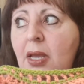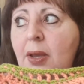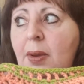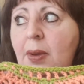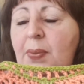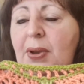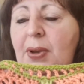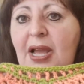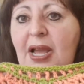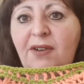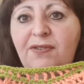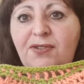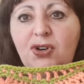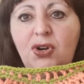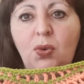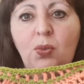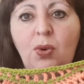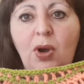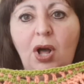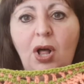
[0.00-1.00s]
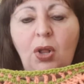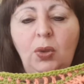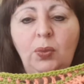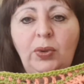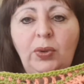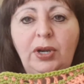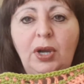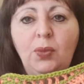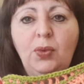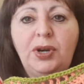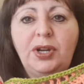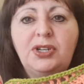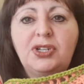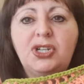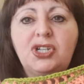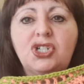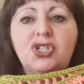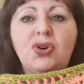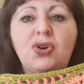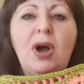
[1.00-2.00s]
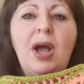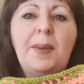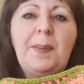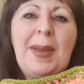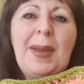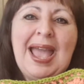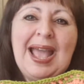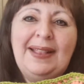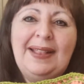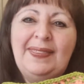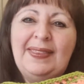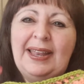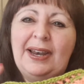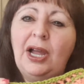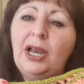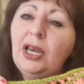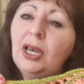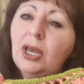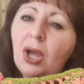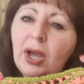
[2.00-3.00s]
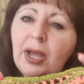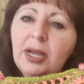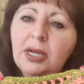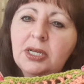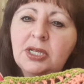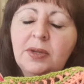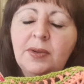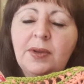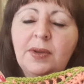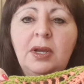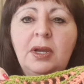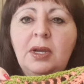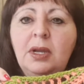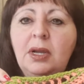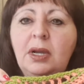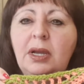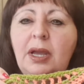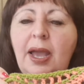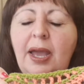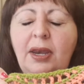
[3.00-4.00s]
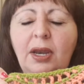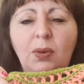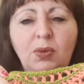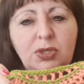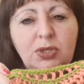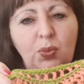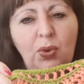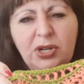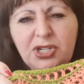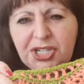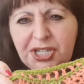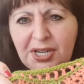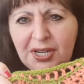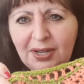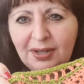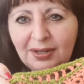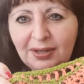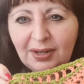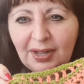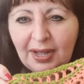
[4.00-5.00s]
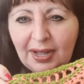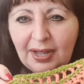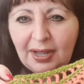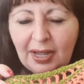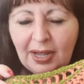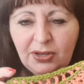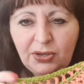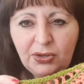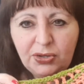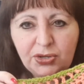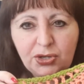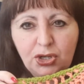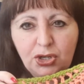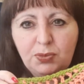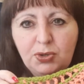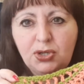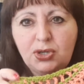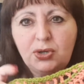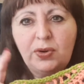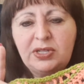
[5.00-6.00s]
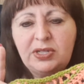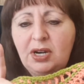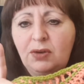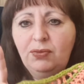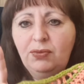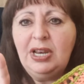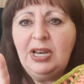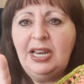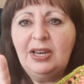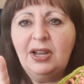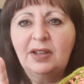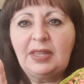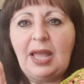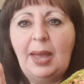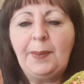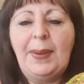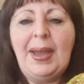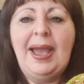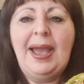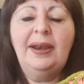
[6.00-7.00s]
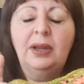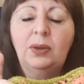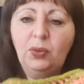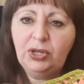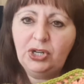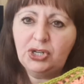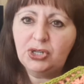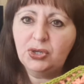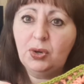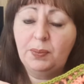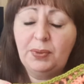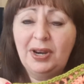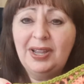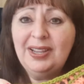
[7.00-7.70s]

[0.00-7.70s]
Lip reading: But after a while, when I wanted to try a pattern that I liked, and I was watching a YouTube tutorial, so I really like that pattern, I want to do it, but I